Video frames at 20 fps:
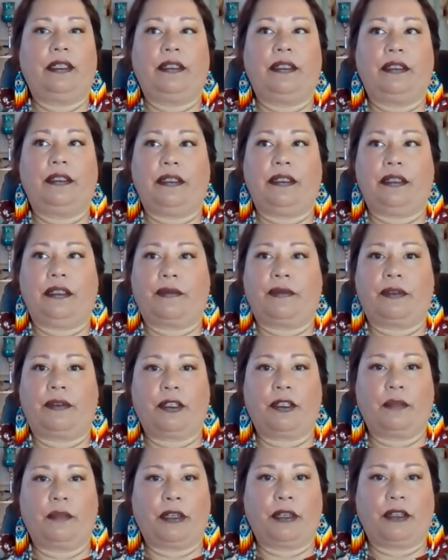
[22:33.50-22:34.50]
to
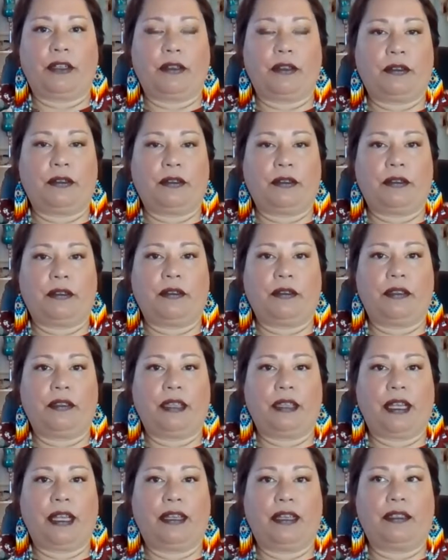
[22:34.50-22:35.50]
different spiritual
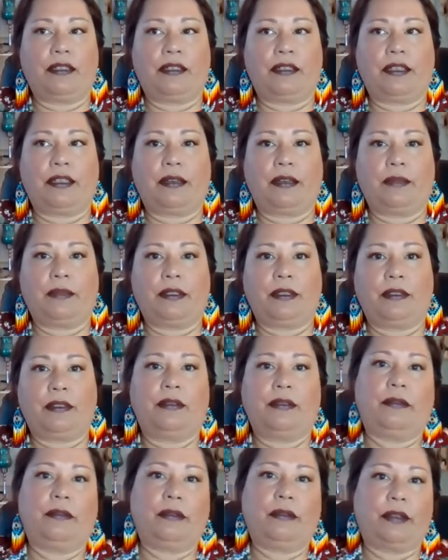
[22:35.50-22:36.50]
concepts,
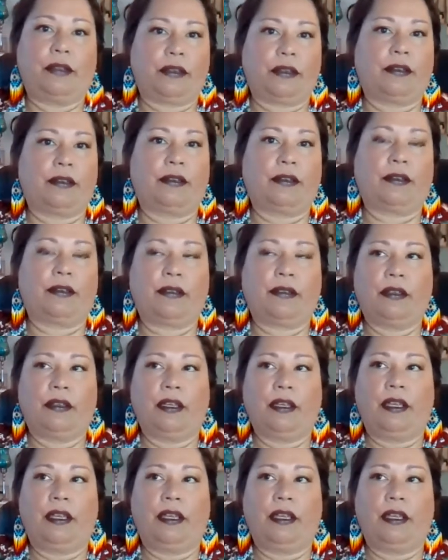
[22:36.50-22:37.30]
to the earth,